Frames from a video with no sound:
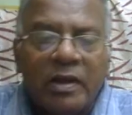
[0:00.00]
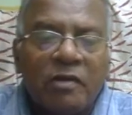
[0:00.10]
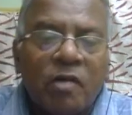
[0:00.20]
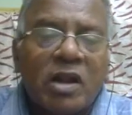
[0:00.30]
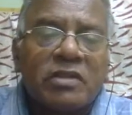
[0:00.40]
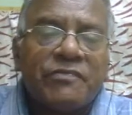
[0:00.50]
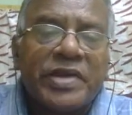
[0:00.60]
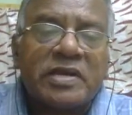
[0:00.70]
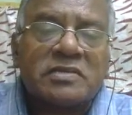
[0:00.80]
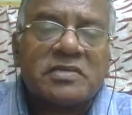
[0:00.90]
What are the
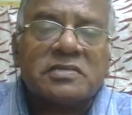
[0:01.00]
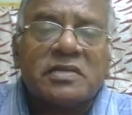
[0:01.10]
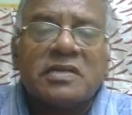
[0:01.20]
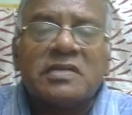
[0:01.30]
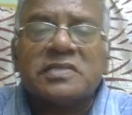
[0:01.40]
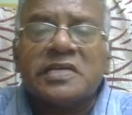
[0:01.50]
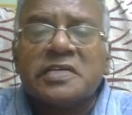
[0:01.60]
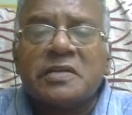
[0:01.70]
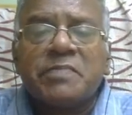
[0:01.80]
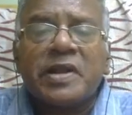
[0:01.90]
weaknesses? It is
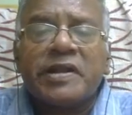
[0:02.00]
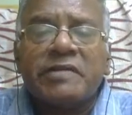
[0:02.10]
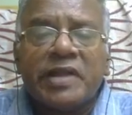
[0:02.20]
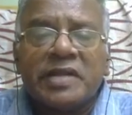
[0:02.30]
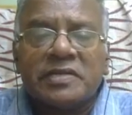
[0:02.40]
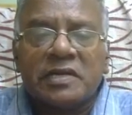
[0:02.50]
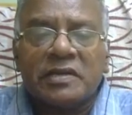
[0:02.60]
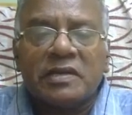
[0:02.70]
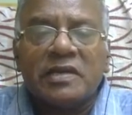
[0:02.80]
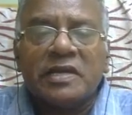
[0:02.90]
interpretive nature.
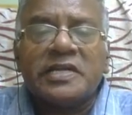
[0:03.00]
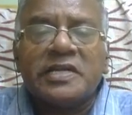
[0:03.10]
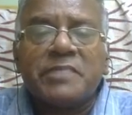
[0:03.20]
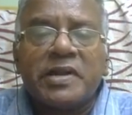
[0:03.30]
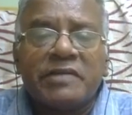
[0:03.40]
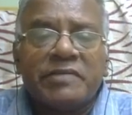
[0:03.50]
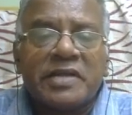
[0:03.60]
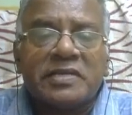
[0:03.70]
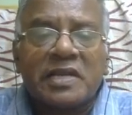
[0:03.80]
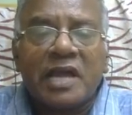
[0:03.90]
Interpretive
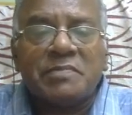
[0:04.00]
nature can